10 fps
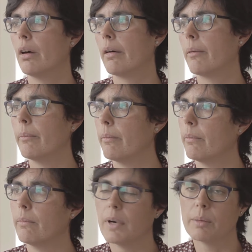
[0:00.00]

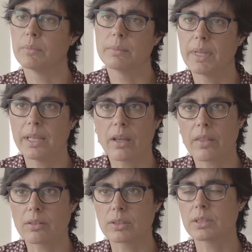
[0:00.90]
and many
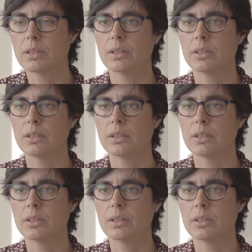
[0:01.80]
others.